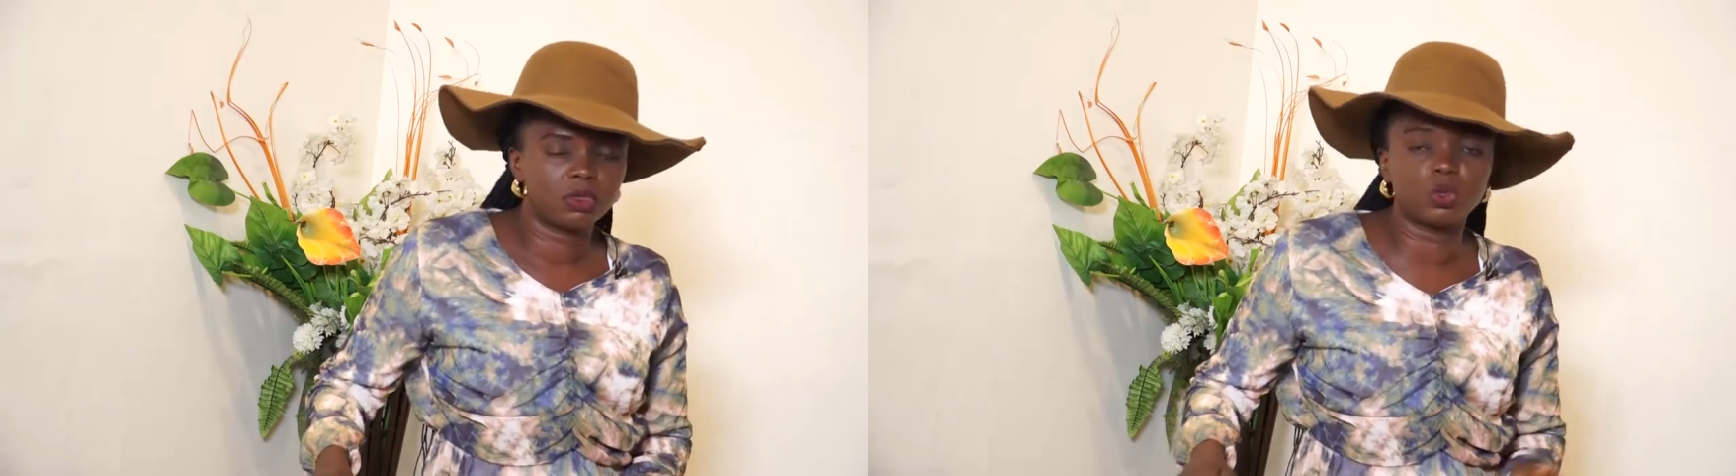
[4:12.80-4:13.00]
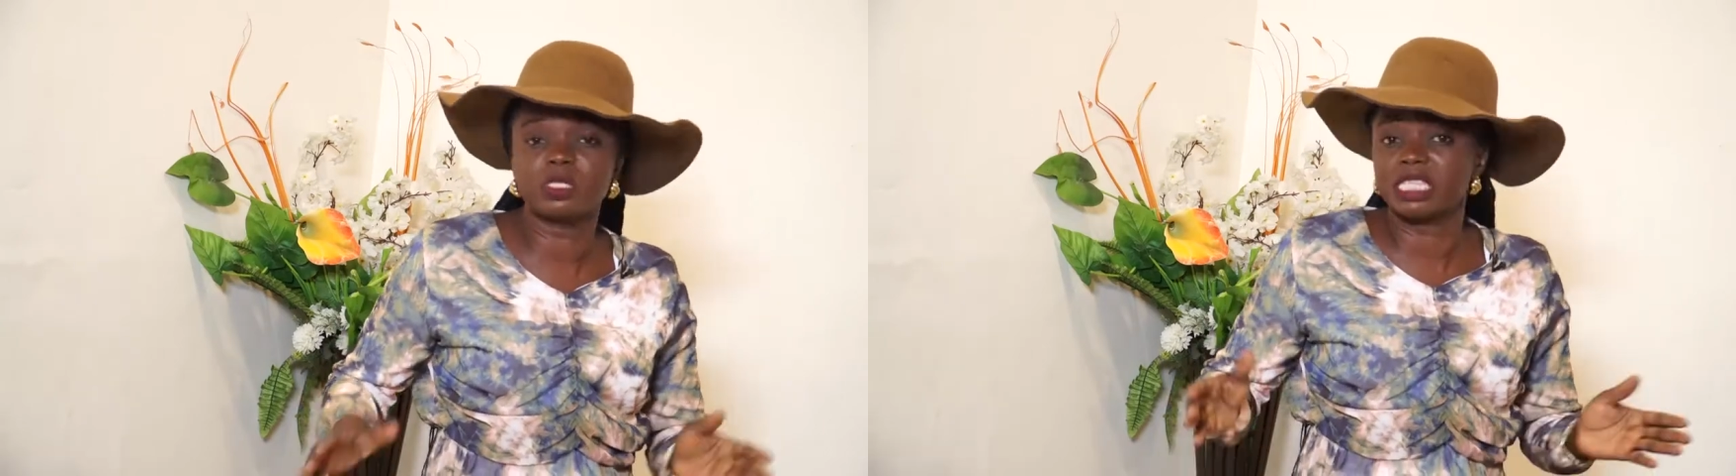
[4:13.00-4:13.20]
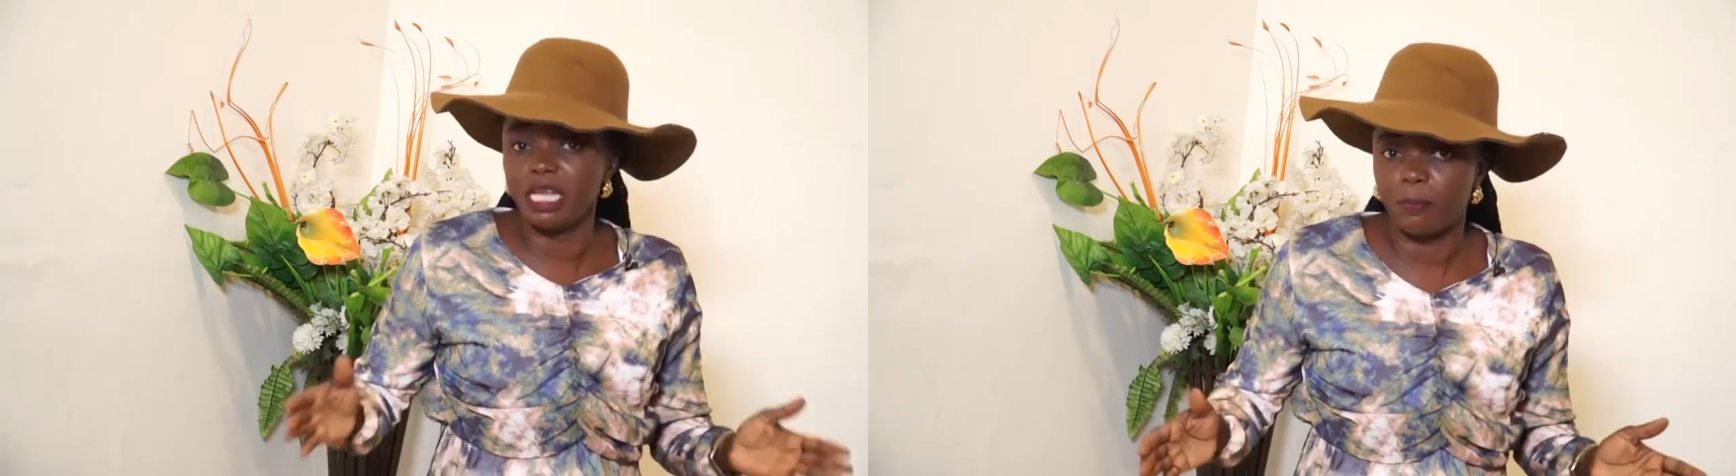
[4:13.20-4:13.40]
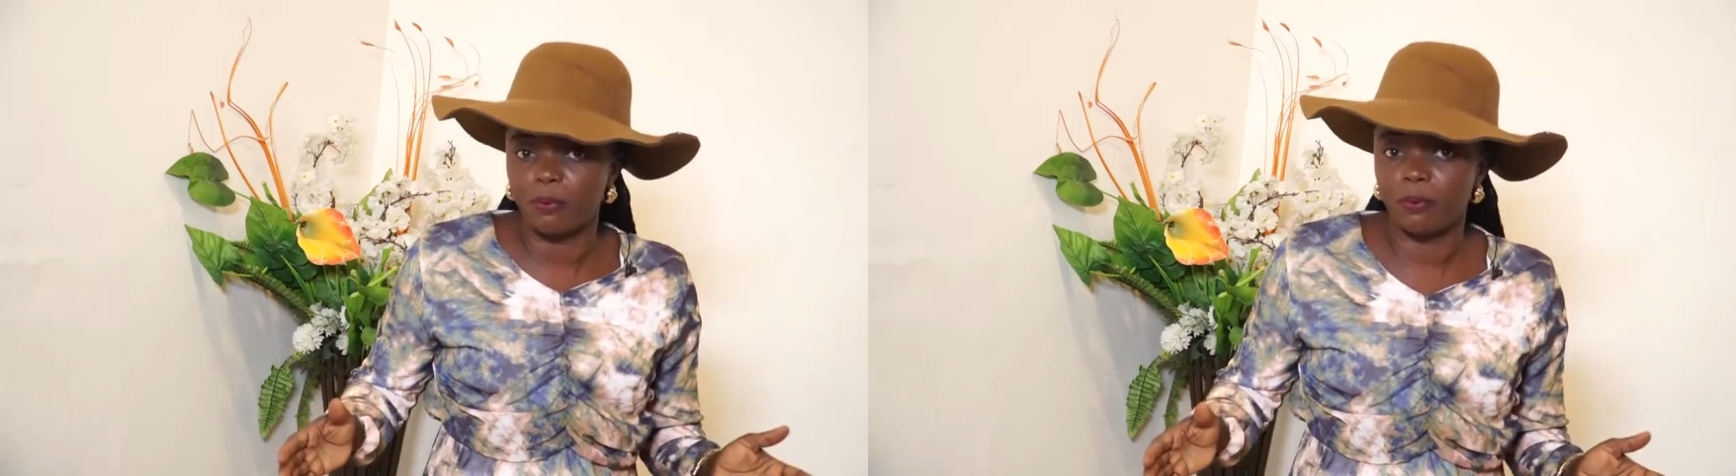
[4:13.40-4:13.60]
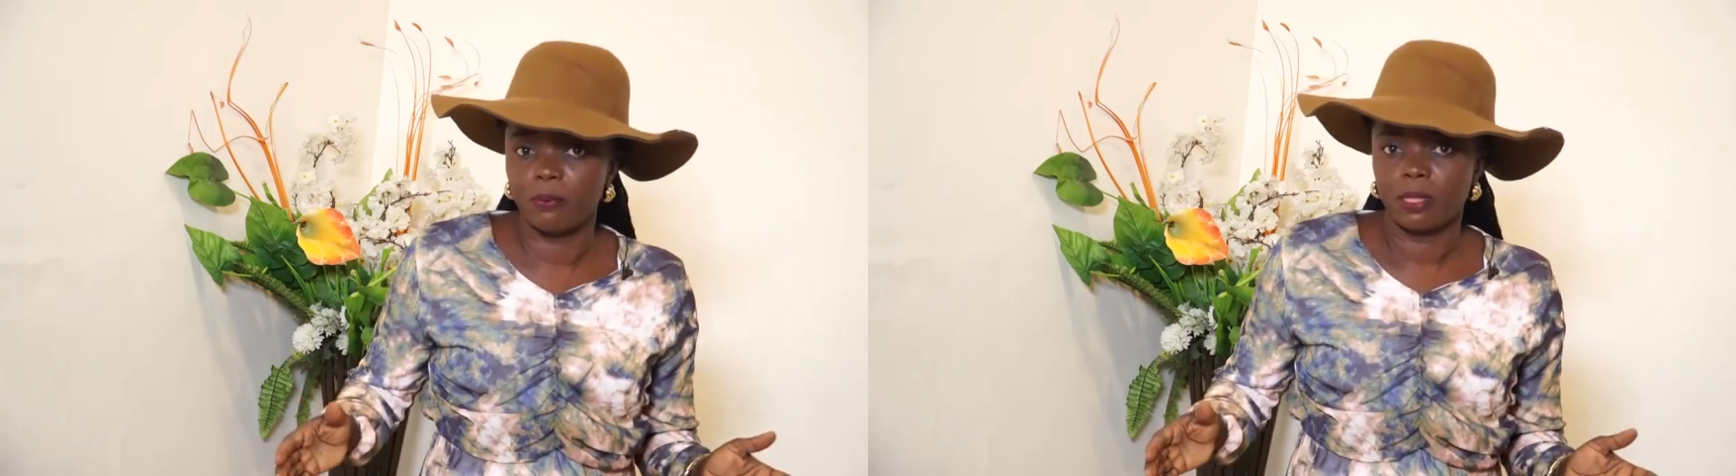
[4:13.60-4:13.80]
to sleep
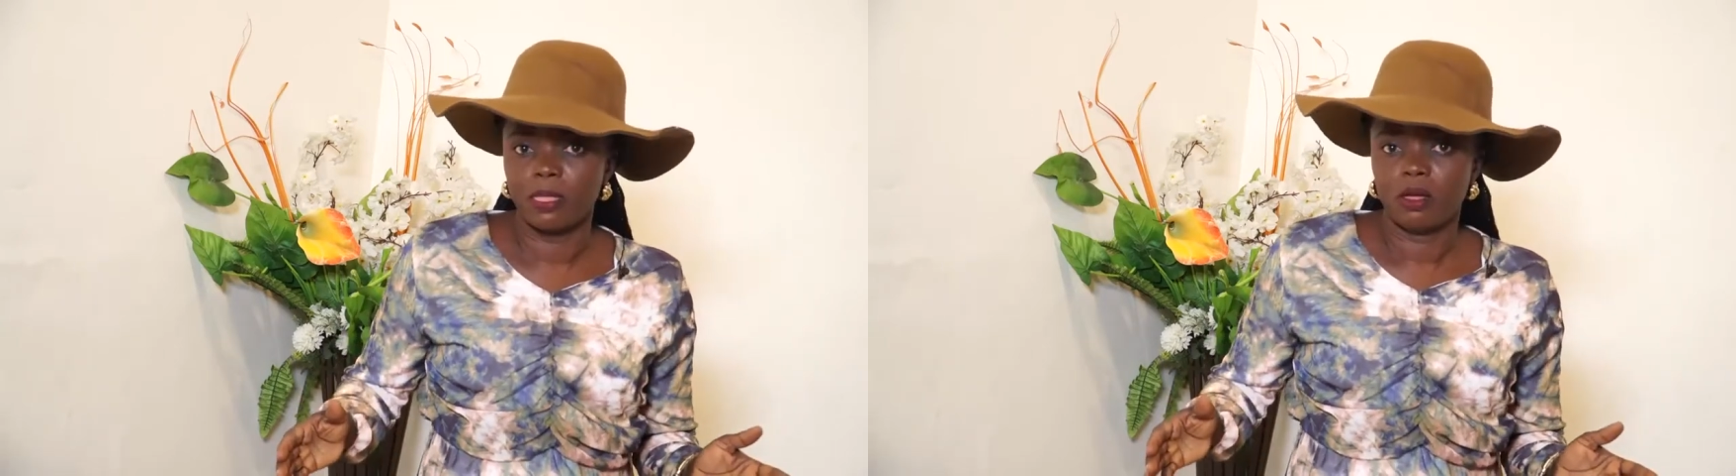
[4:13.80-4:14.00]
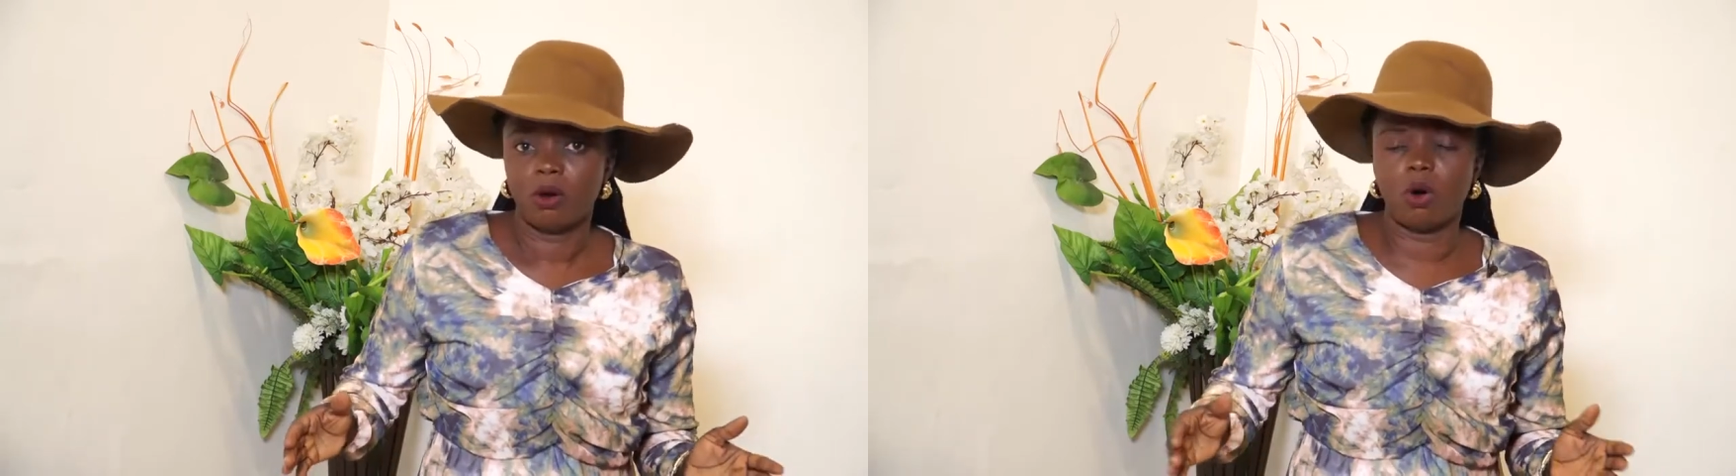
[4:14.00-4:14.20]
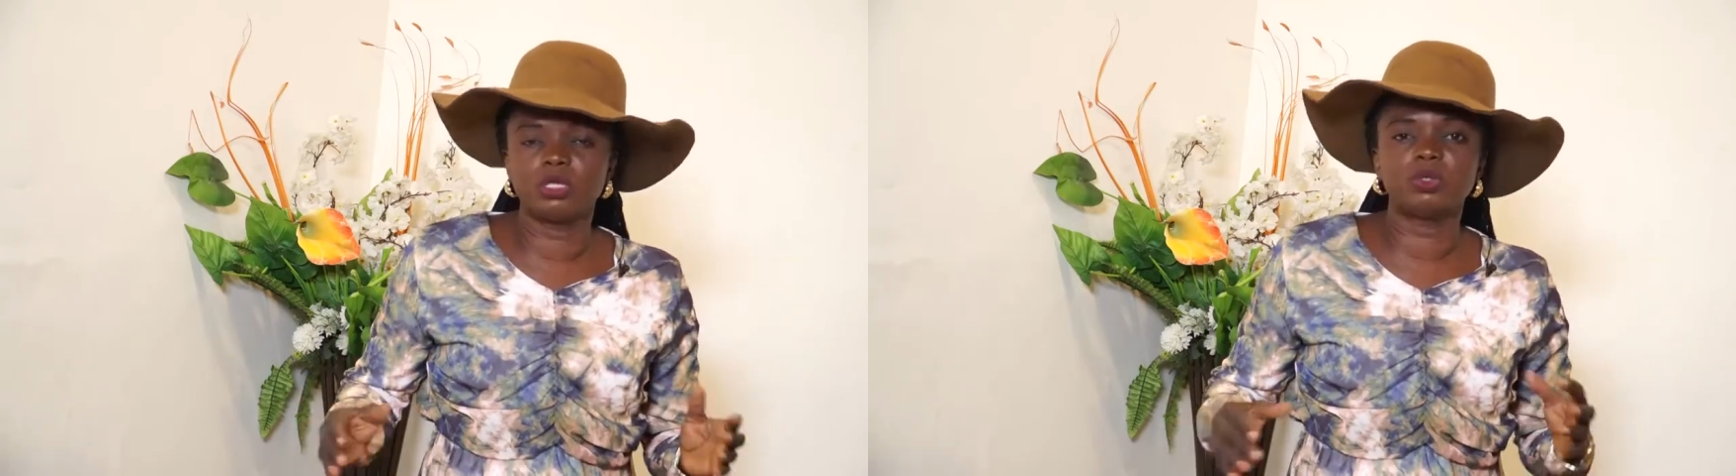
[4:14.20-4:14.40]
or